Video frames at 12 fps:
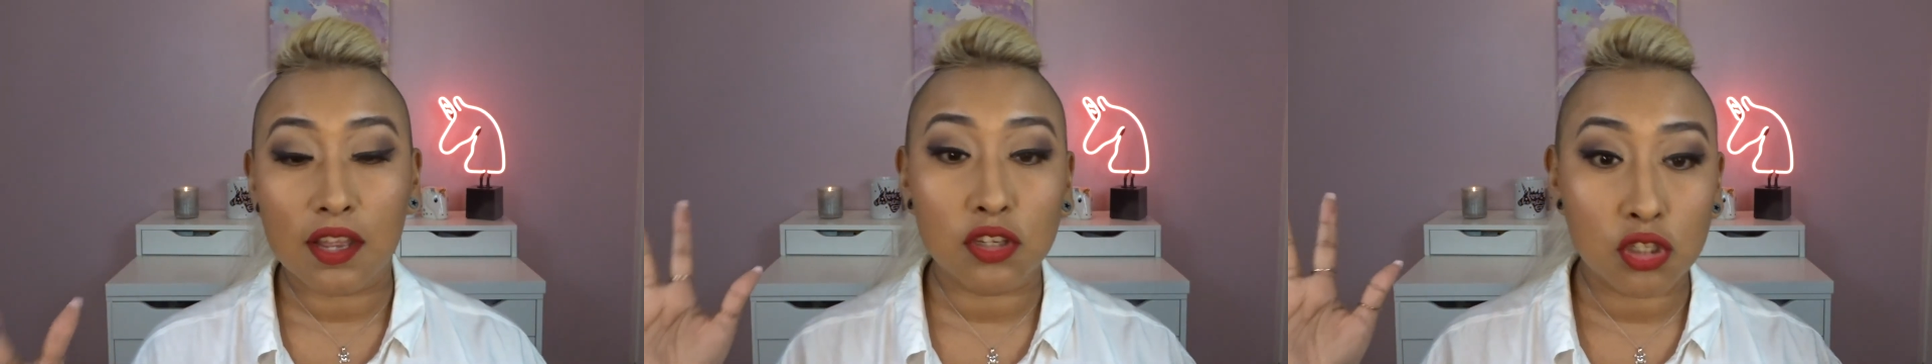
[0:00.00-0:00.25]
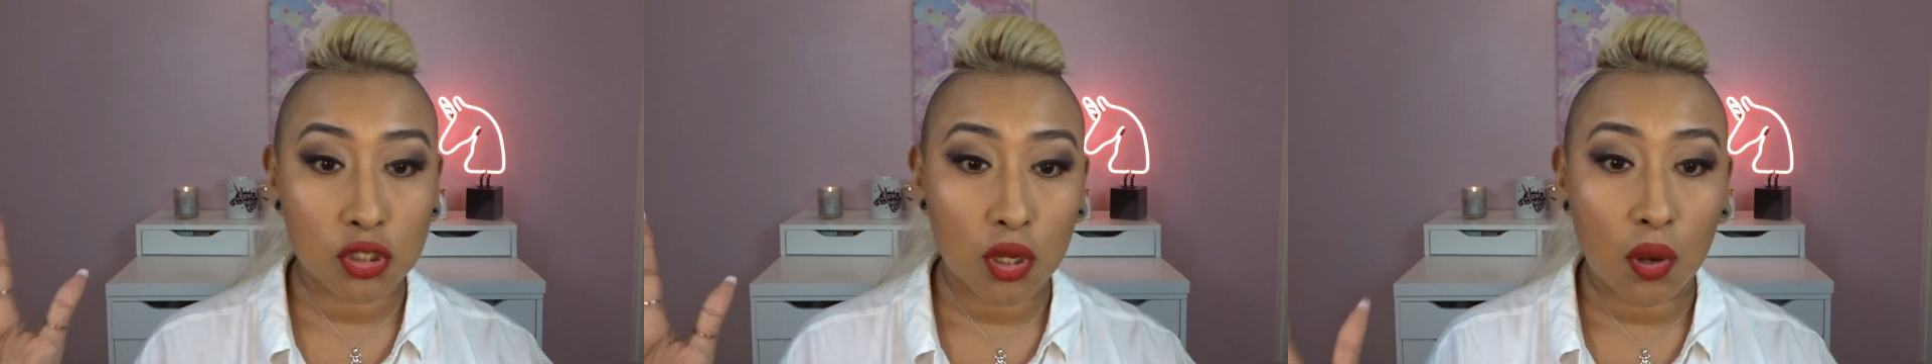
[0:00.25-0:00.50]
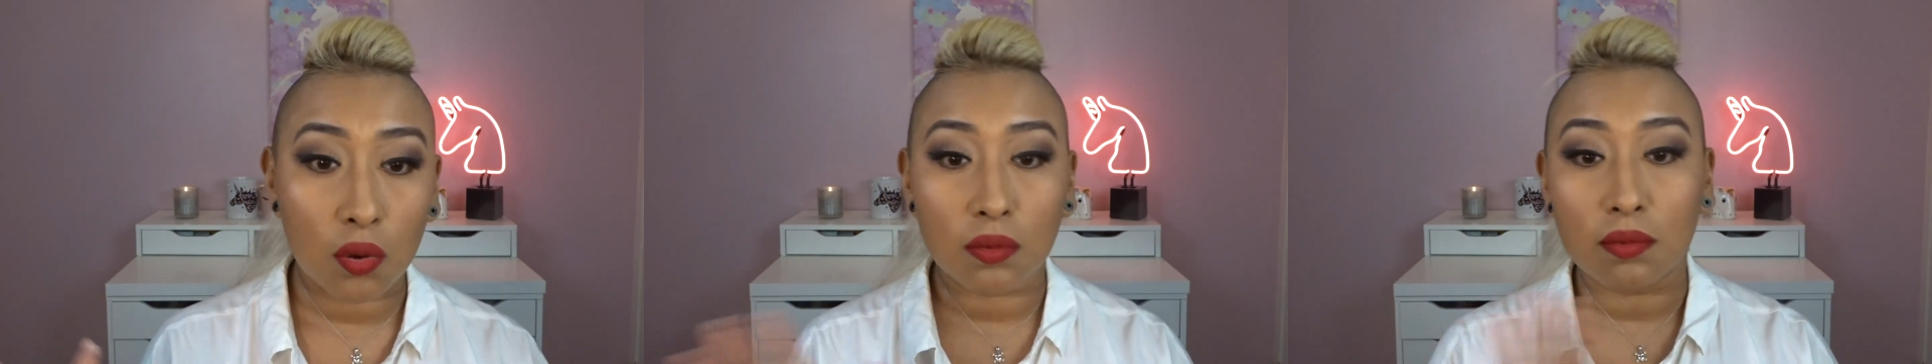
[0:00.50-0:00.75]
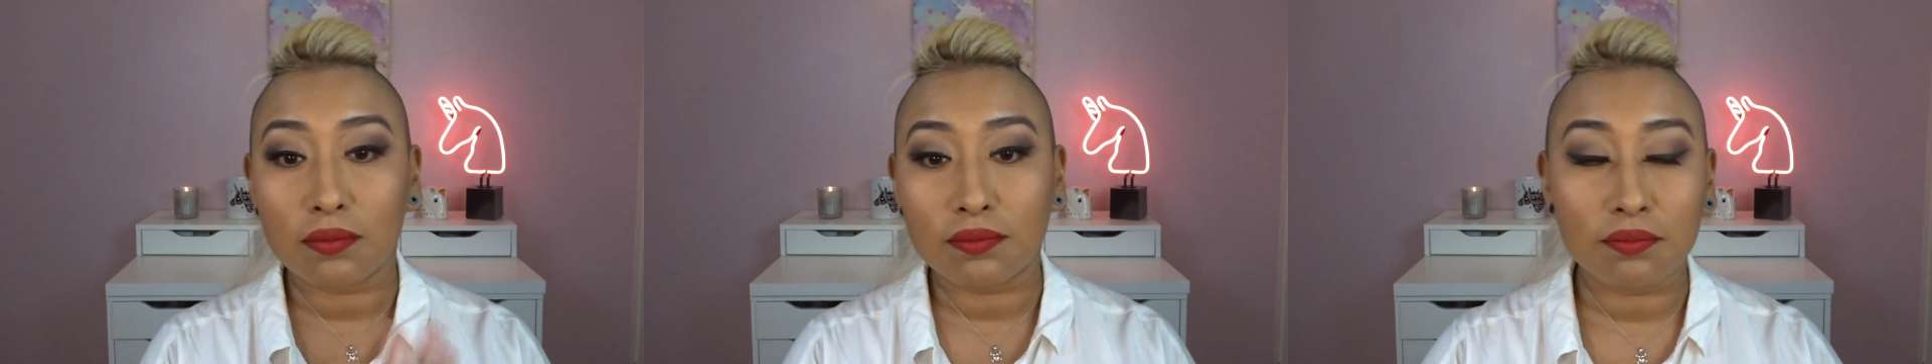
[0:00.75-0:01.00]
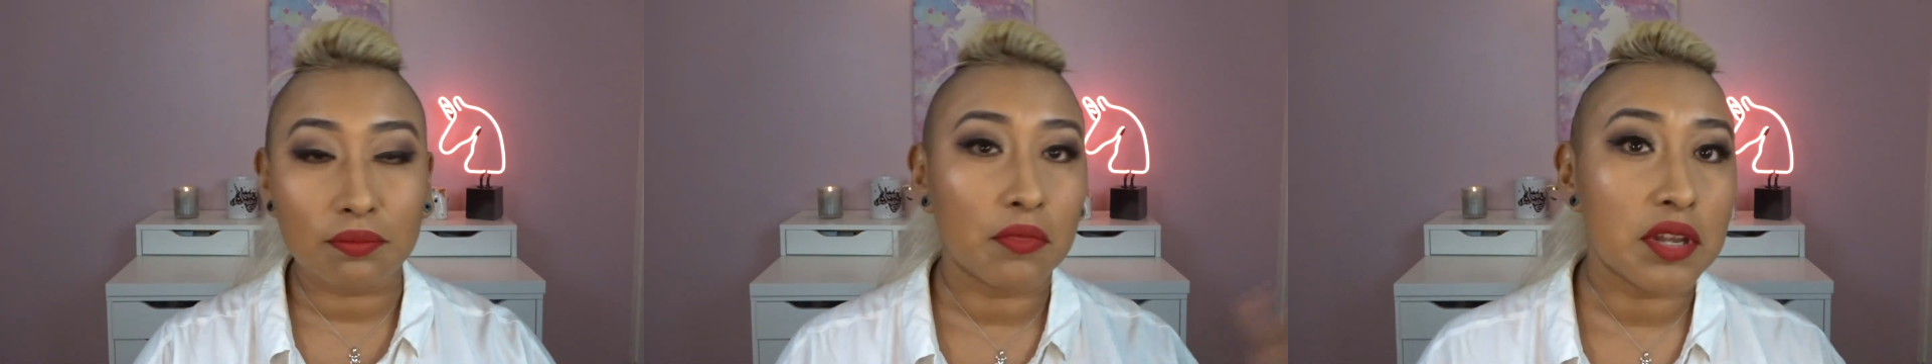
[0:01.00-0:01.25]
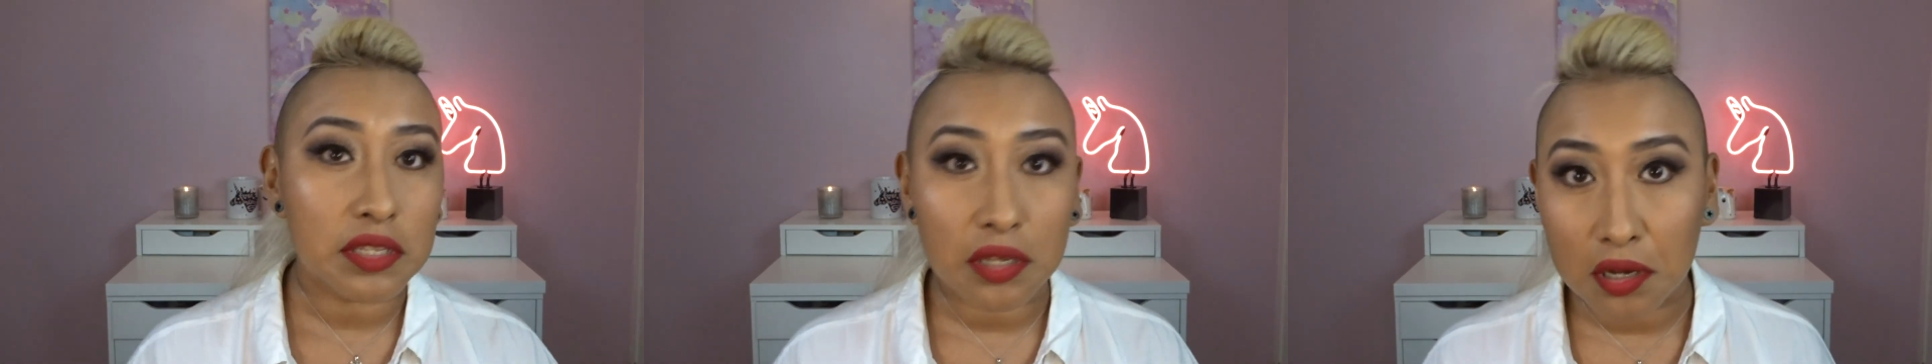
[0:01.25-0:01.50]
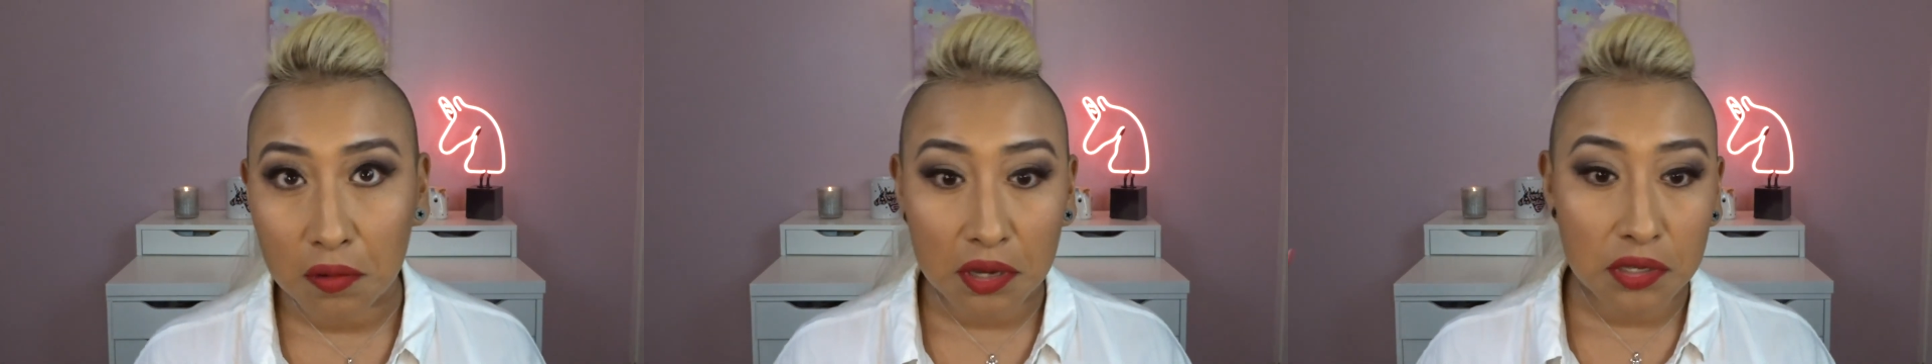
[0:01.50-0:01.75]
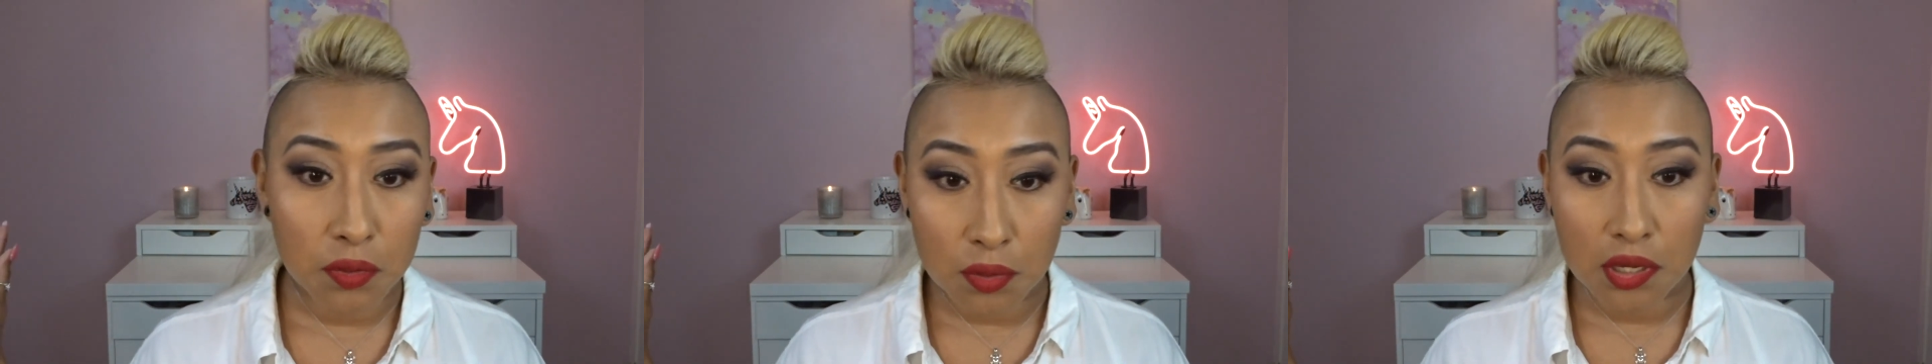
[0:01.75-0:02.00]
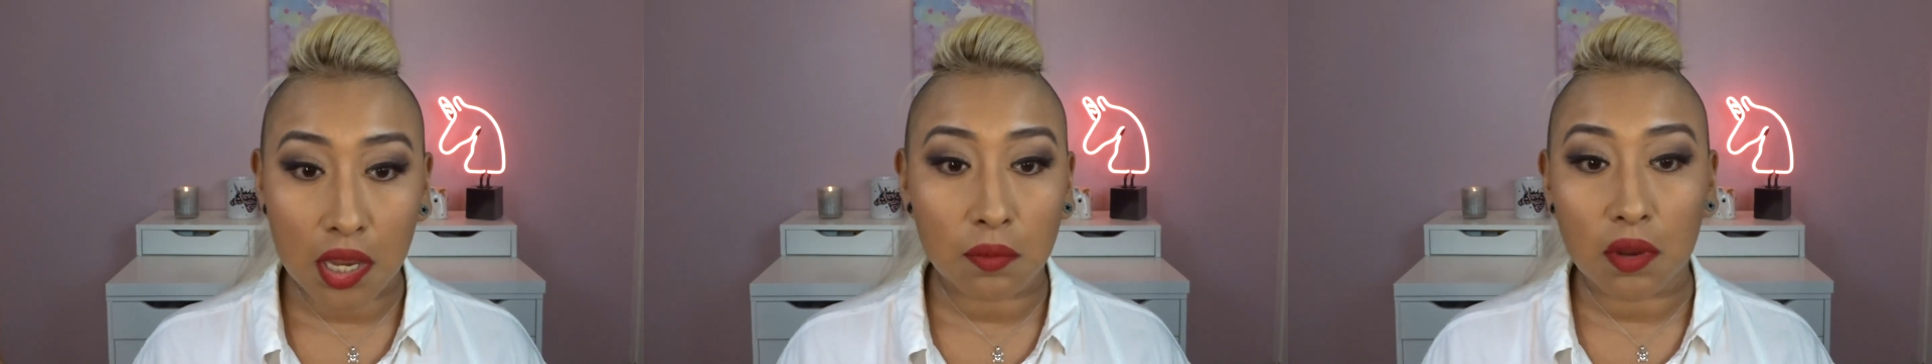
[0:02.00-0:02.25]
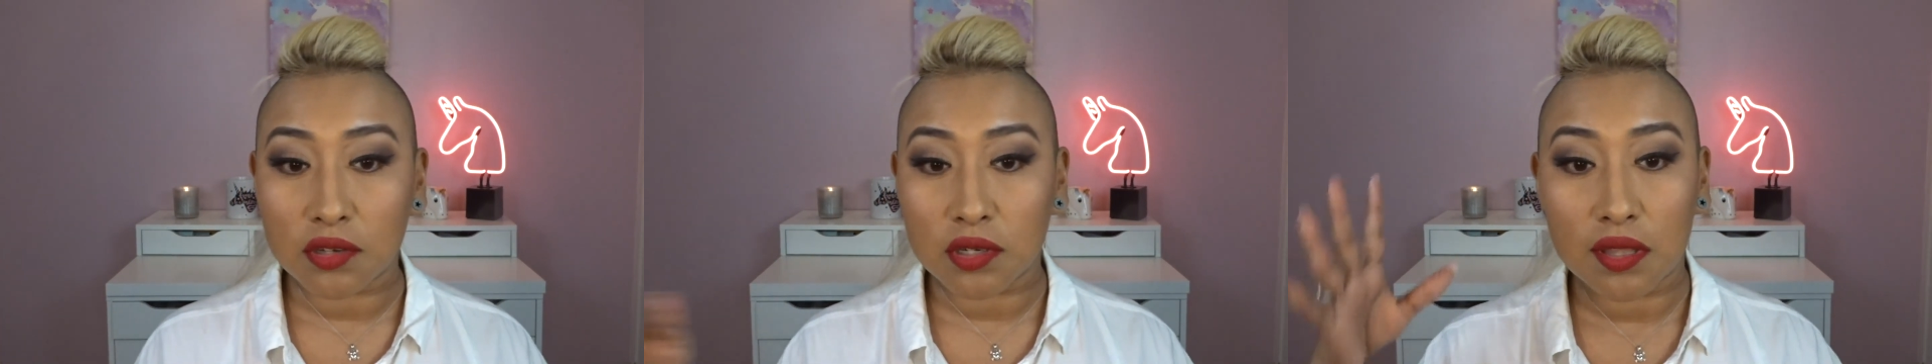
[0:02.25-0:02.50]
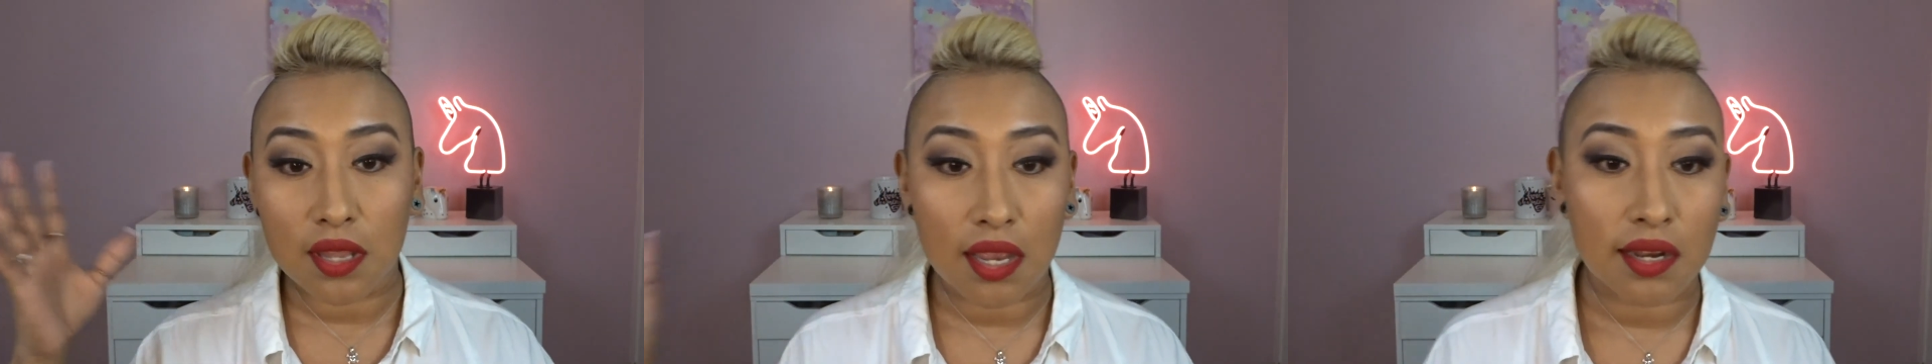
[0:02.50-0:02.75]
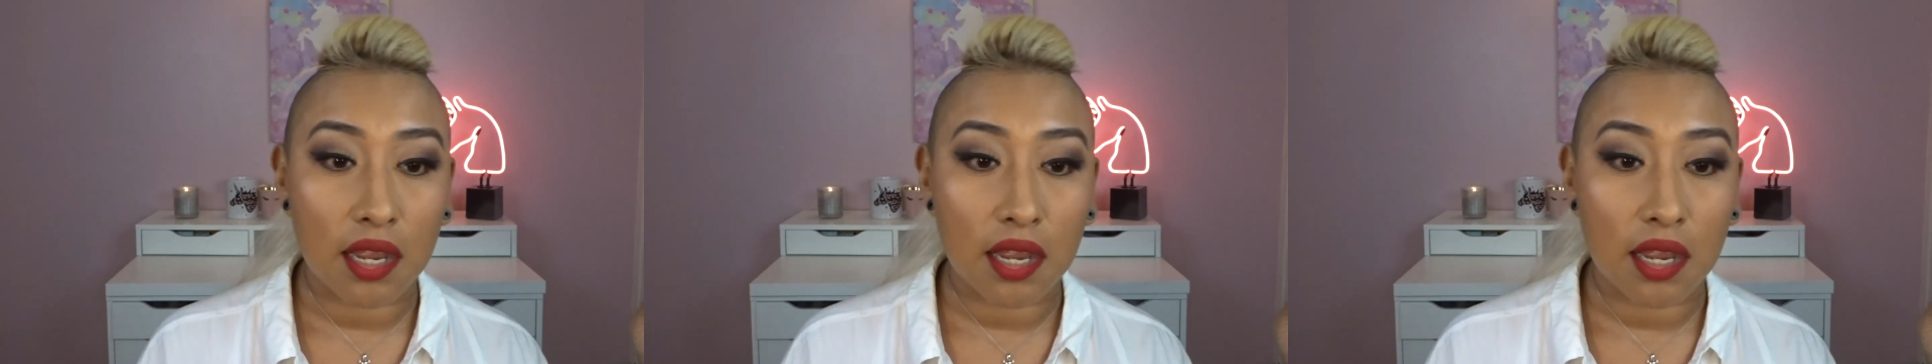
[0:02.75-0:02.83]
So wasn't gonna waste your time watching that.